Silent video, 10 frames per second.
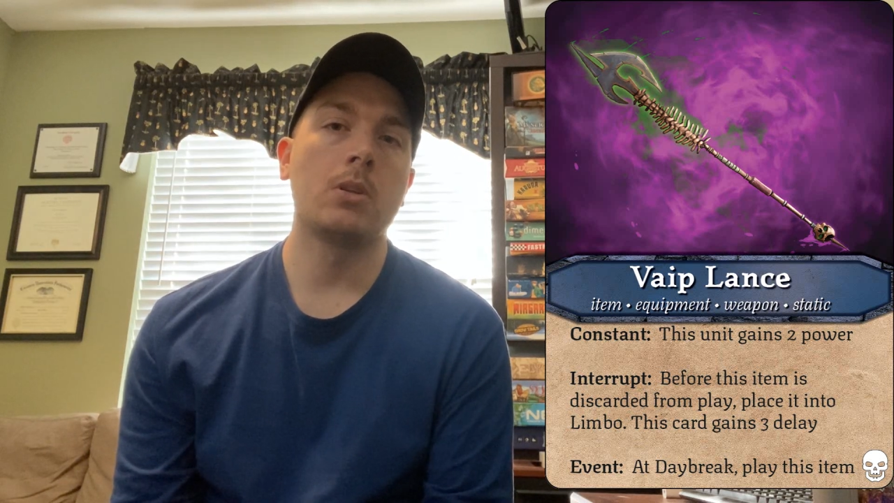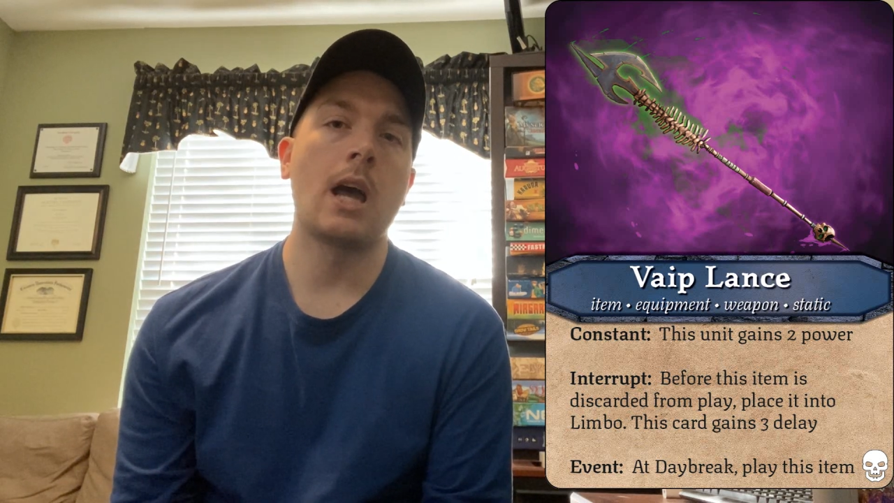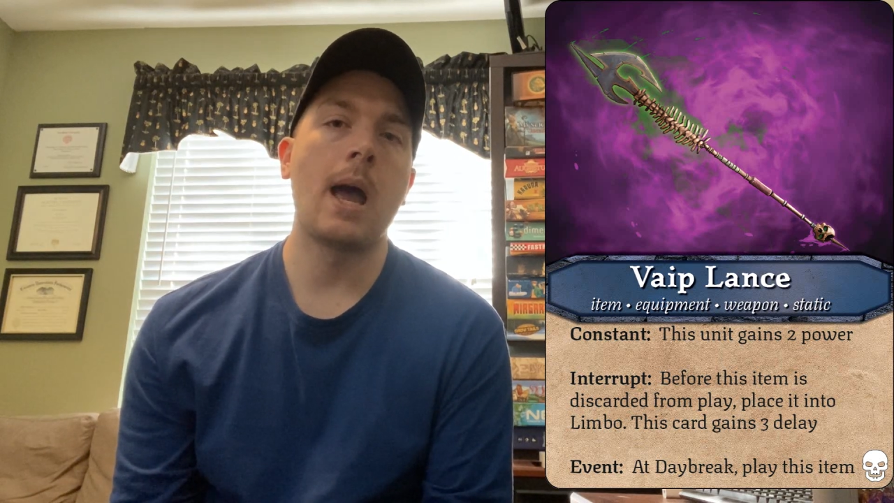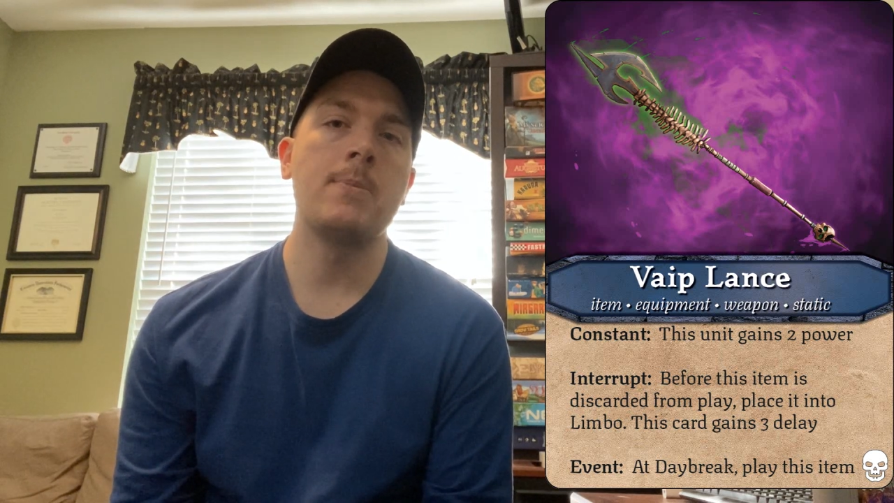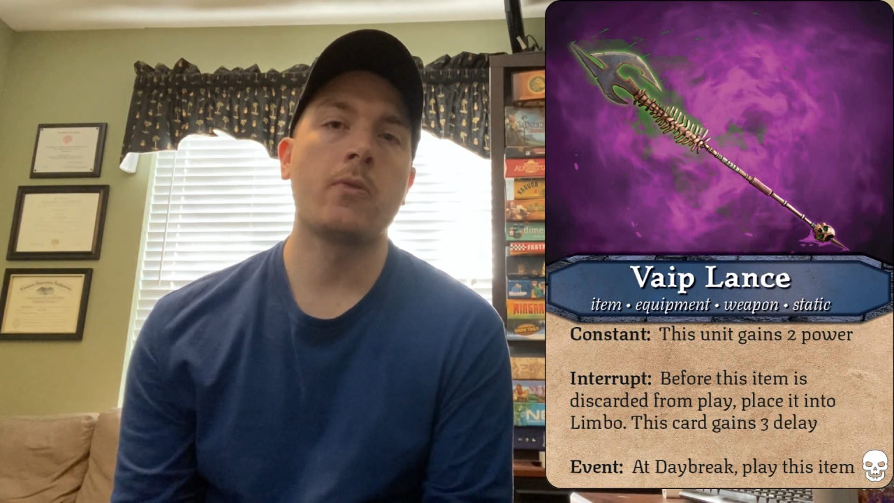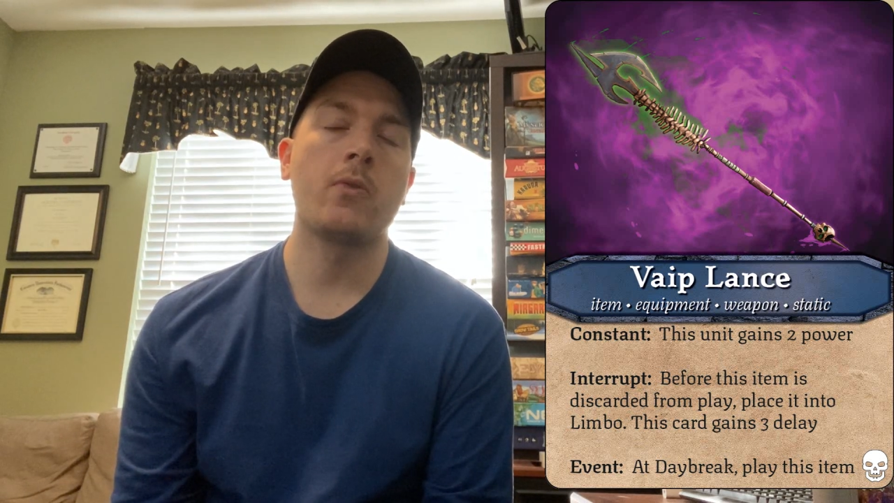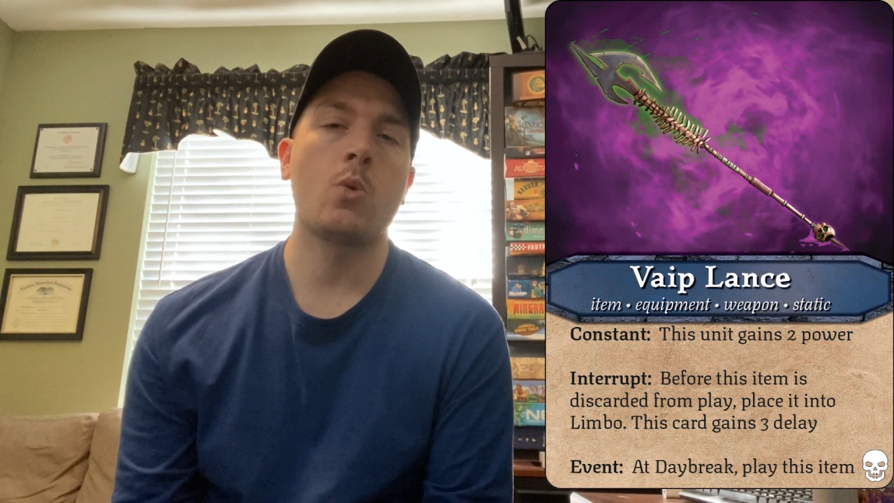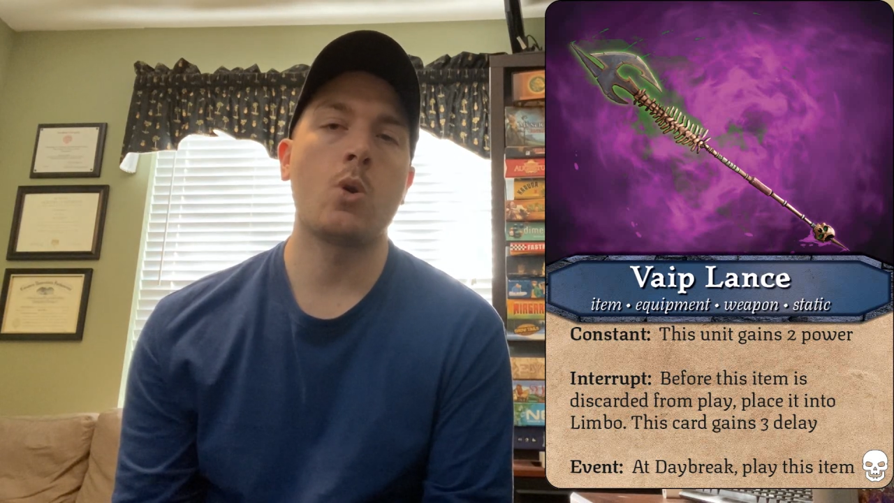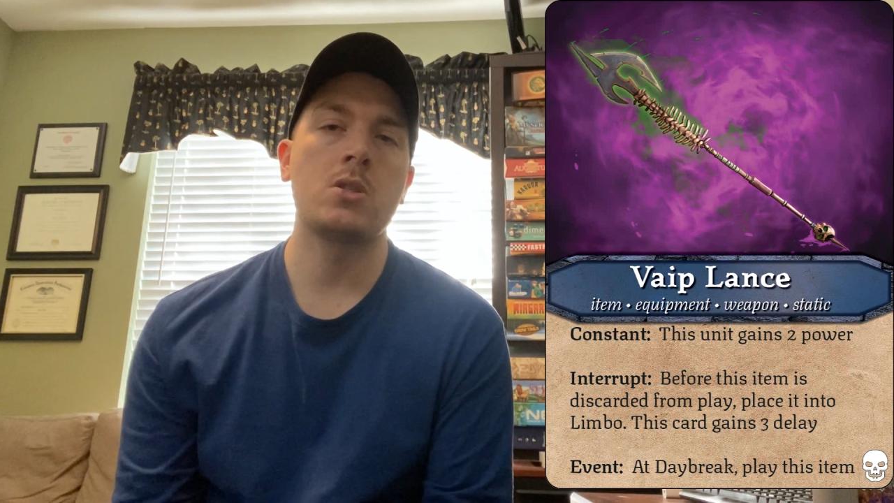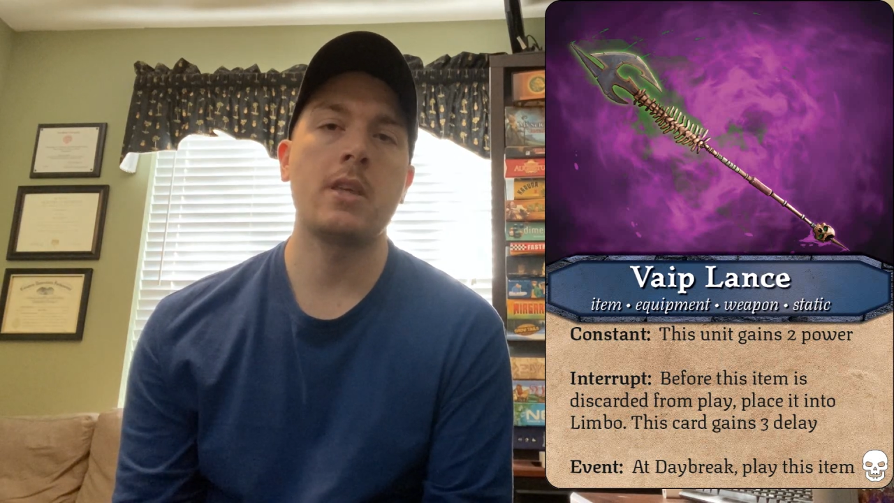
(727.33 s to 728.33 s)
times over the
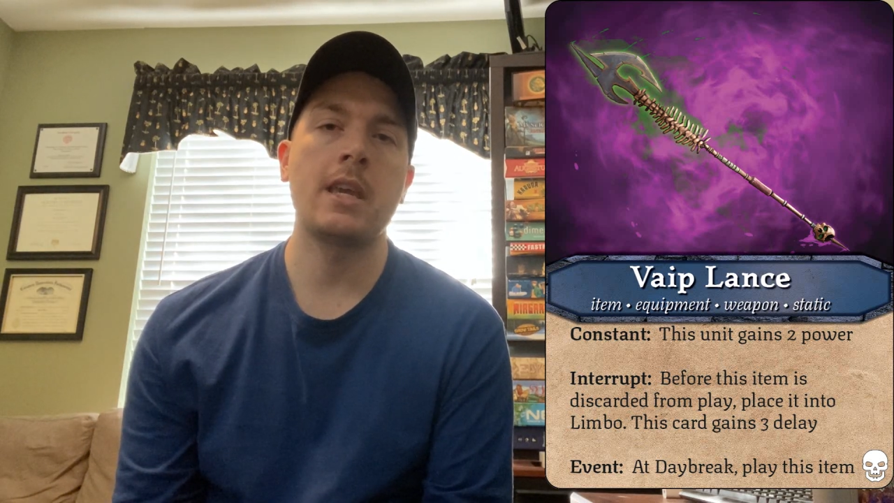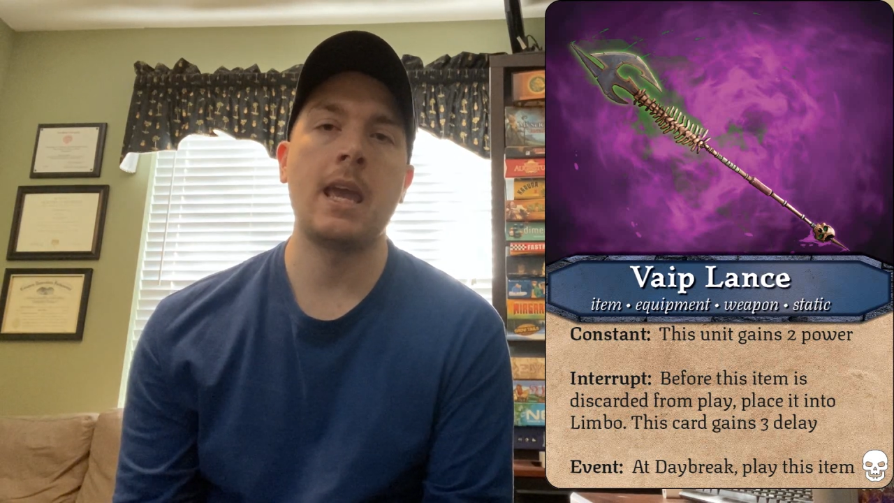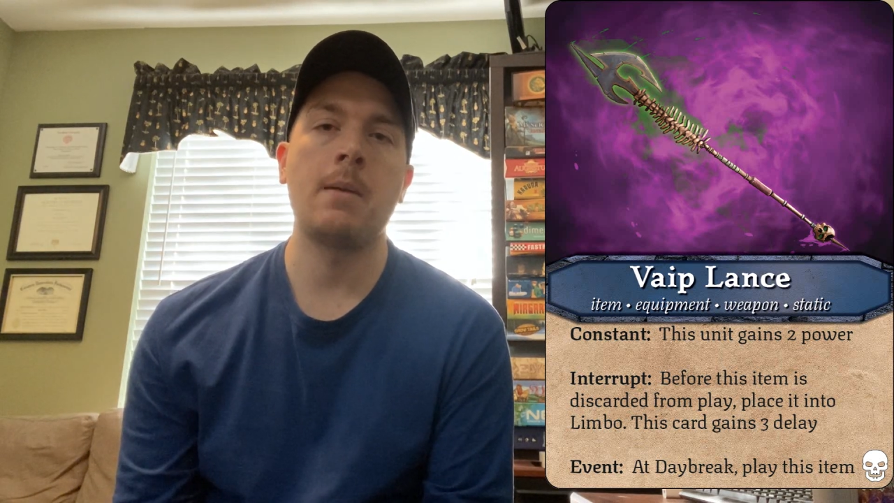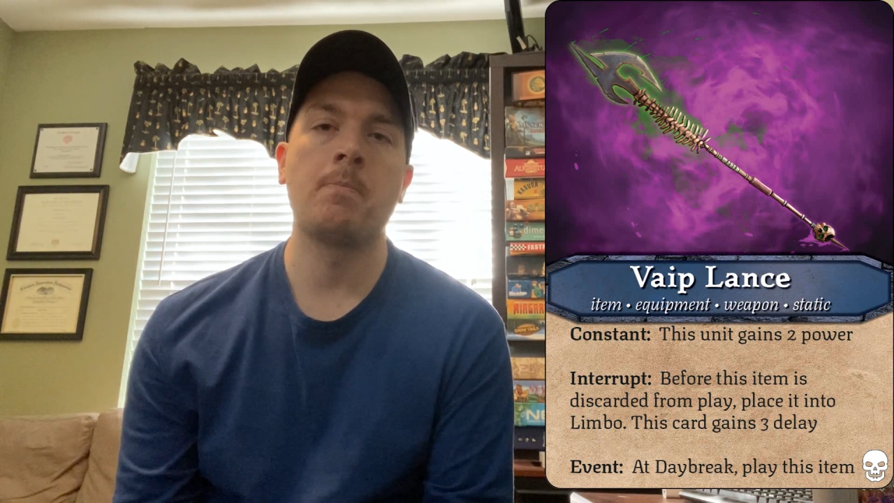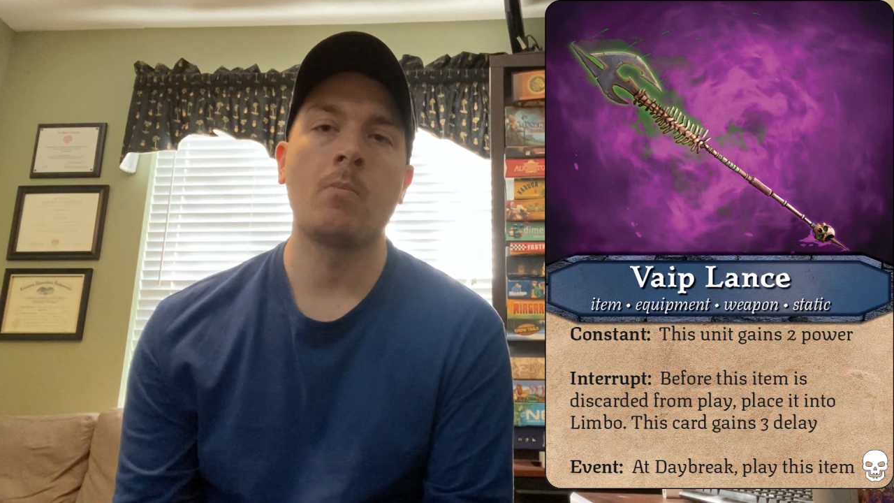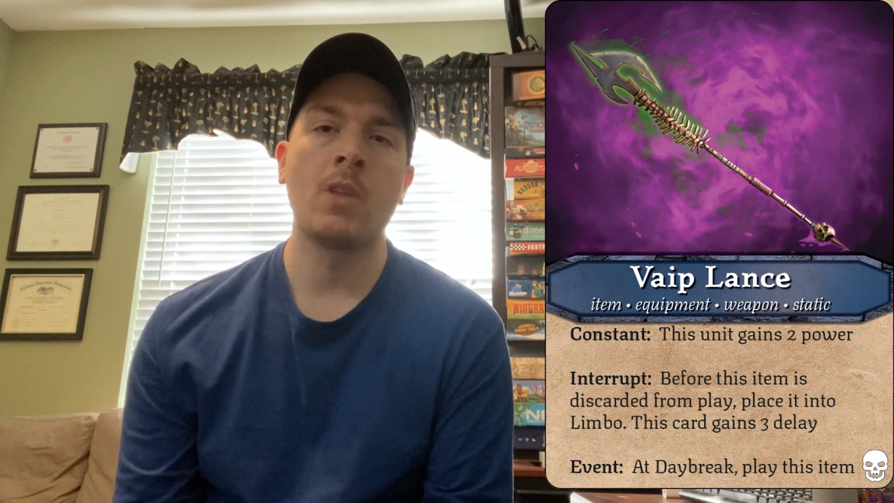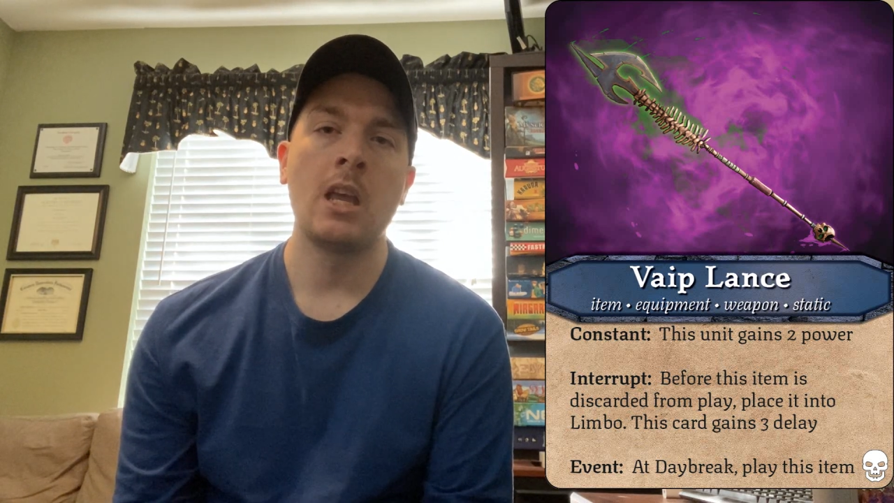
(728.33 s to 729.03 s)
course of the game.